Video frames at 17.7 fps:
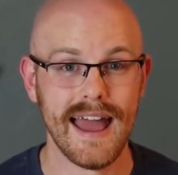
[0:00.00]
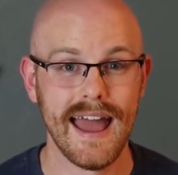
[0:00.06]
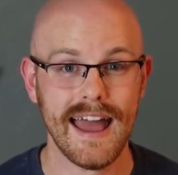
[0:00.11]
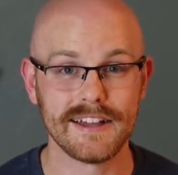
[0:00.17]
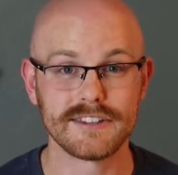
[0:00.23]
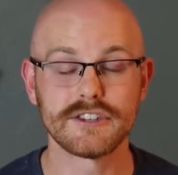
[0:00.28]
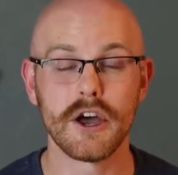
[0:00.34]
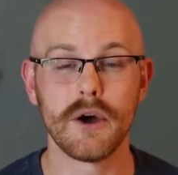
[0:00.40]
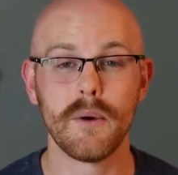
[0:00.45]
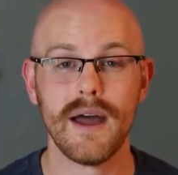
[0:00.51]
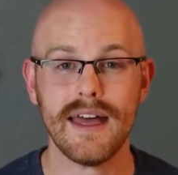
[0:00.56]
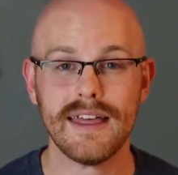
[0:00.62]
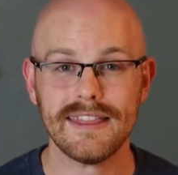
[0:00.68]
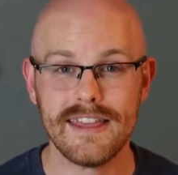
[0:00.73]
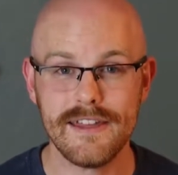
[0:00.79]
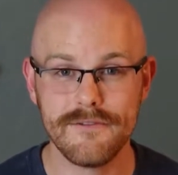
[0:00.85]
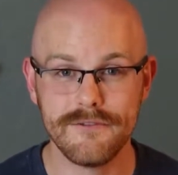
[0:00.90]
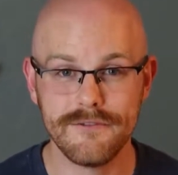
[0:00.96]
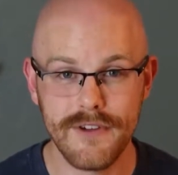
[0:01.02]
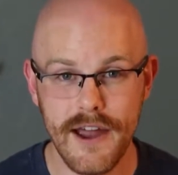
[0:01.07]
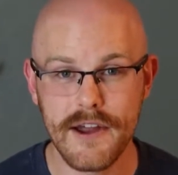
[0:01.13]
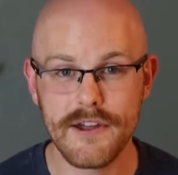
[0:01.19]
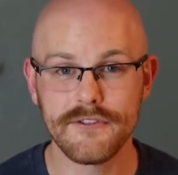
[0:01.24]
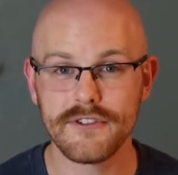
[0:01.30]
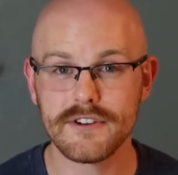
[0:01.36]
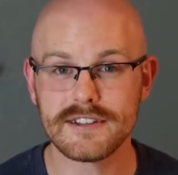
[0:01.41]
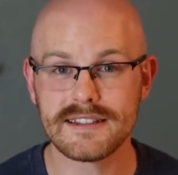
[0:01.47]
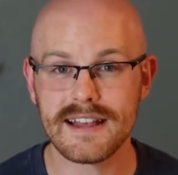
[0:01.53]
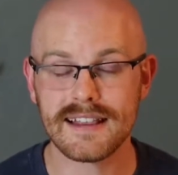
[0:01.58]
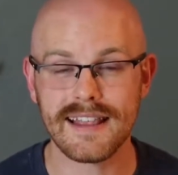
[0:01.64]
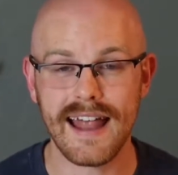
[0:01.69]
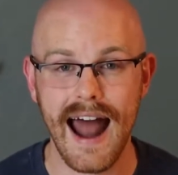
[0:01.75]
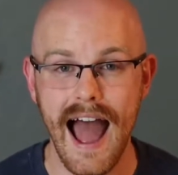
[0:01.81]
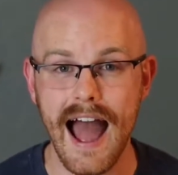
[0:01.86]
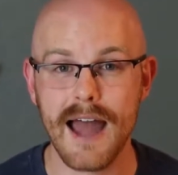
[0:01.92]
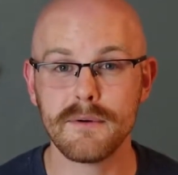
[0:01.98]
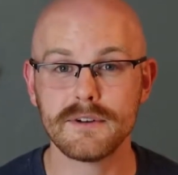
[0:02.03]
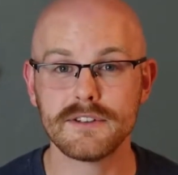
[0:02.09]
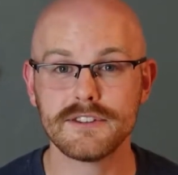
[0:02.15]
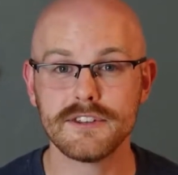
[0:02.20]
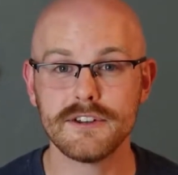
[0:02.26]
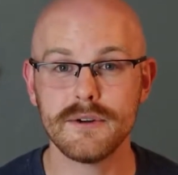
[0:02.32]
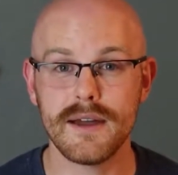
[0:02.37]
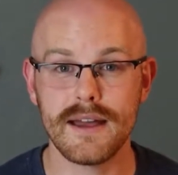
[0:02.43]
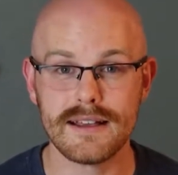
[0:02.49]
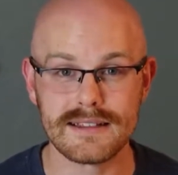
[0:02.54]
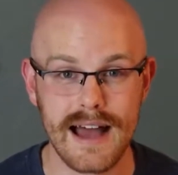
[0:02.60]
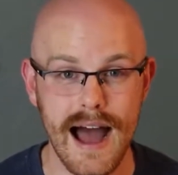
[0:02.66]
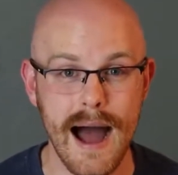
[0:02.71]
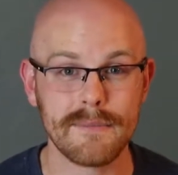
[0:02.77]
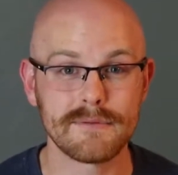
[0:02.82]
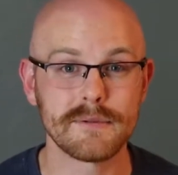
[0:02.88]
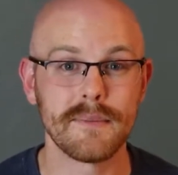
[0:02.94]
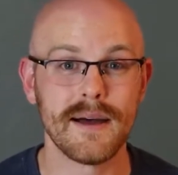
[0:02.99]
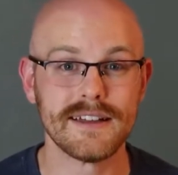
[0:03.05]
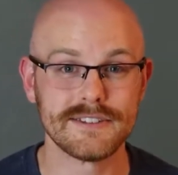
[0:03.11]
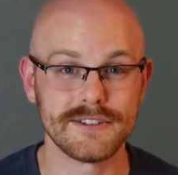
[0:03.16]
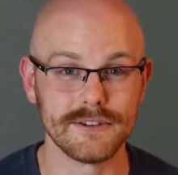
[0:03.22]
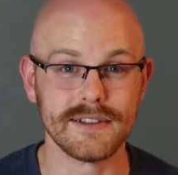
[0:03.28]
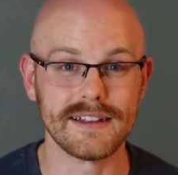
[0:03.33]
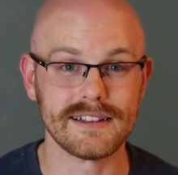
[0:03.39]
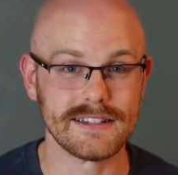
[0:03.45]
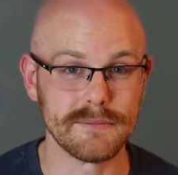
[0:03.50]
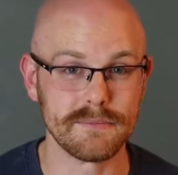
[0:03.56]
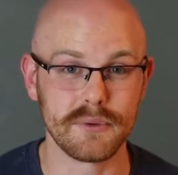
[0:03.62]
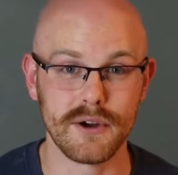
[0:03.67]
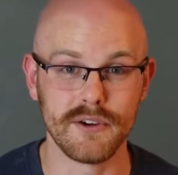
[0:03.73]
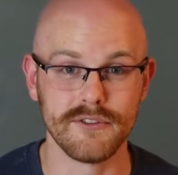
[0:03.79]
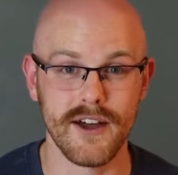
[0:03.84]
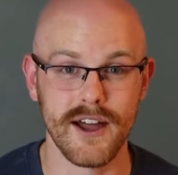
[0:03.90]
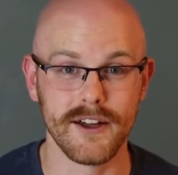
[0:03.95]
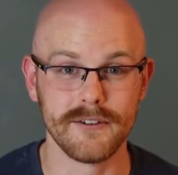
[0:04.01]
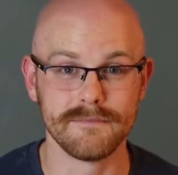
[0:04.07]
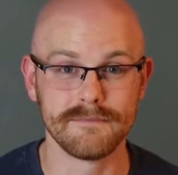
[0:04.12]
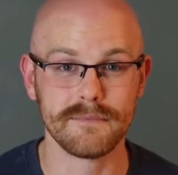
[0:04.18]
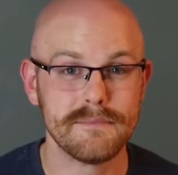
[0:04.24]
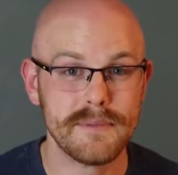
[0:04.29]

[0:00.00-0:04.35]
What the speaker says: And so the very first thing that I would do is optimize your LinkedIn profile.